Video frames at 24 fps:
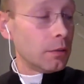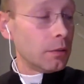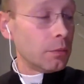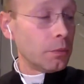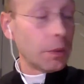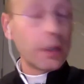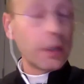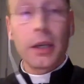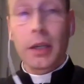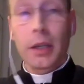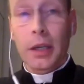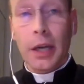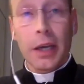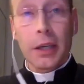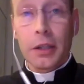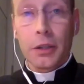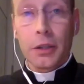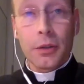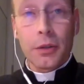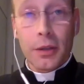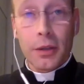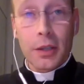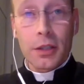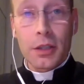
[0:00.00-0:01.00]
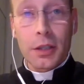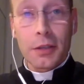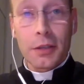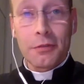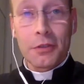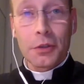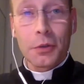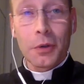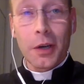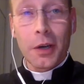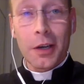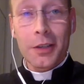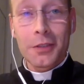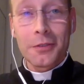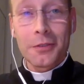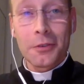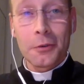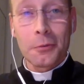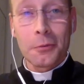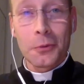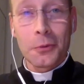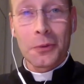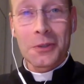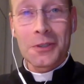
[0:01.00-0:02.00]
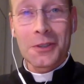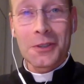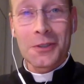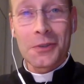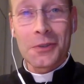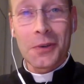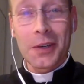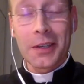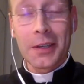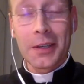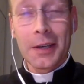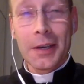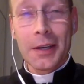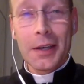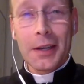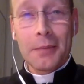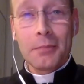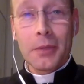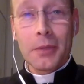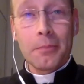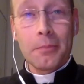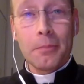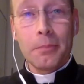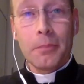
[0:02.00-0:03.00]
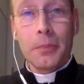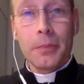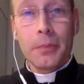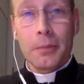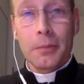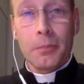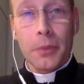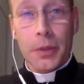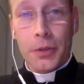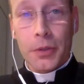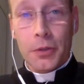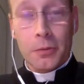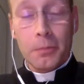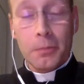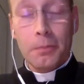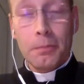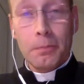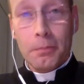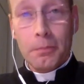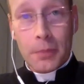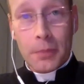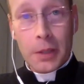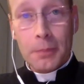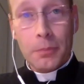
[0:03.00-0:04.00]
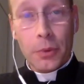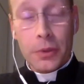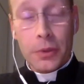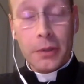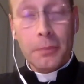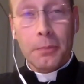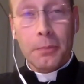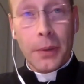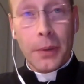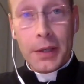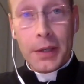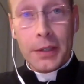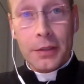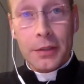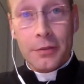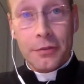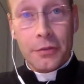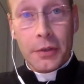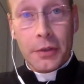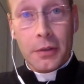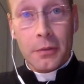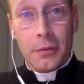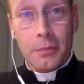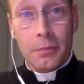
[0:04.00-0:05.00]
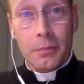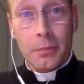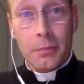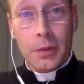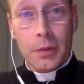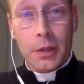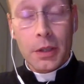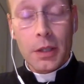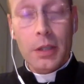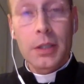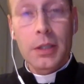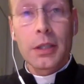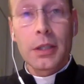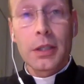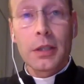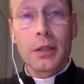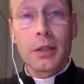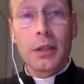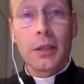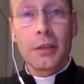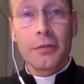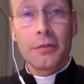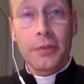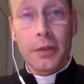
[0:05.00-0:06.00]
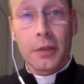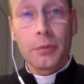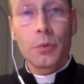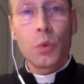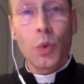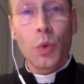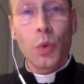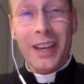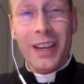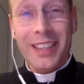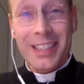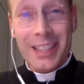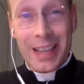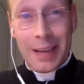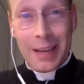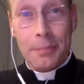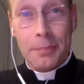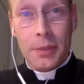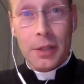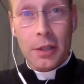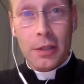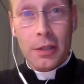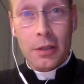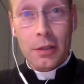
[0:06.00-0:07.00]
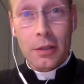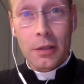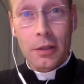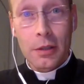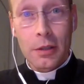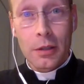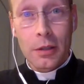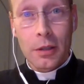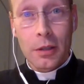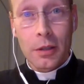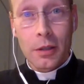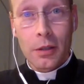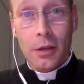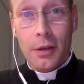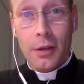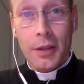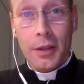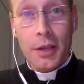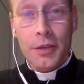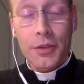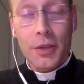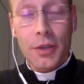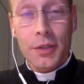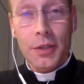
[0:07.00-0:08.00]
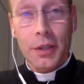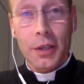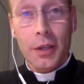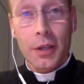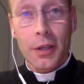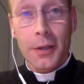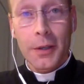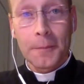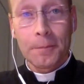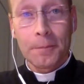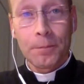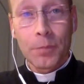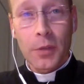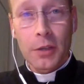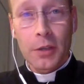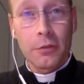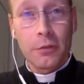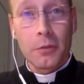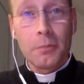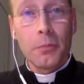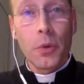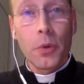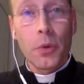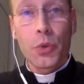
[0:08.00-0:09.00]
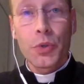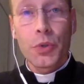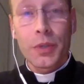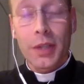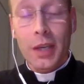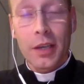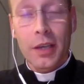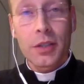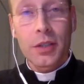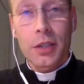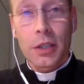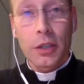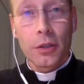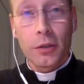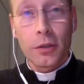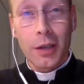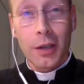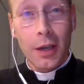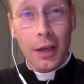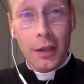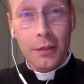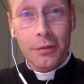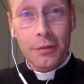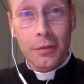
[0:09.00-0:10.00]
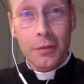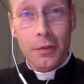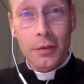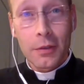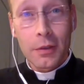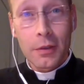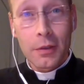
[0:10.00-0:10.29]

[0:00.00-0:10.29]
we can get into this if you ask for questions, right? But the most important part of freedom is the freedom to accept the things as they are. For most things in your life,